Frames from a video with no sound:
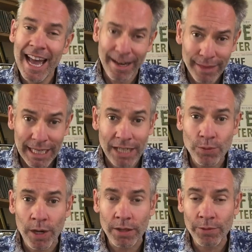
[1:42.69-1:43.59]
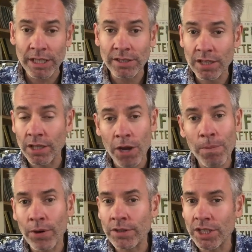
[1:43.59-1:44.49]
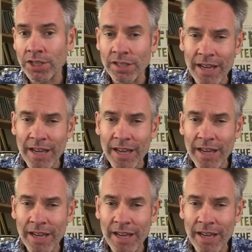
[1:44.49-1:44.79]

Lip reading: and I think that's one of the reasons that no politician